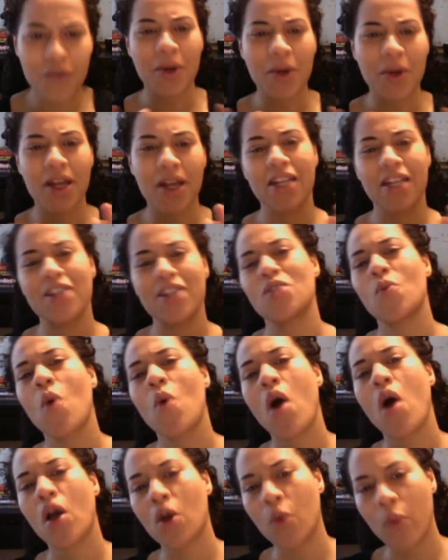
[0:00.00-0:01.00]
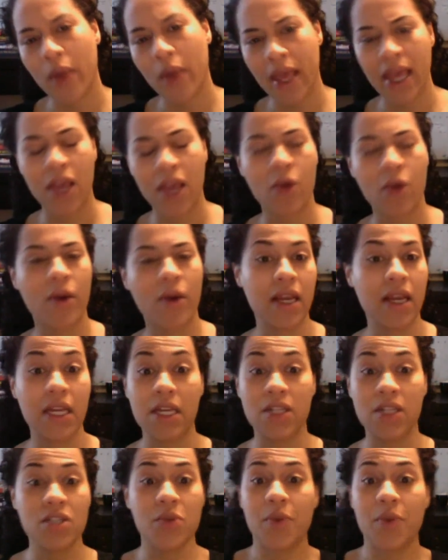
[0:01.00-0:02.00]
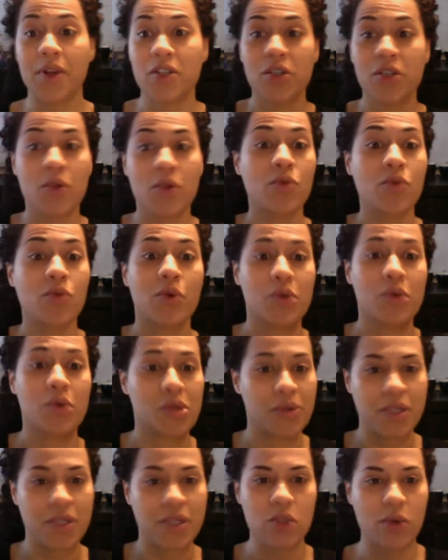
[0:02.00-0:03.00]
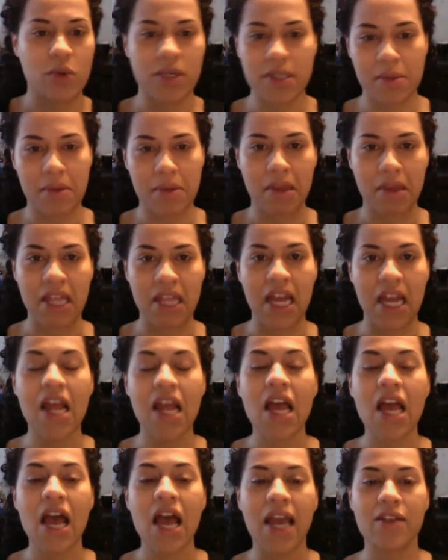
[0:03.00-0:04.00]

or I needed to walk away, or I needed to run to the grocery store or something like that,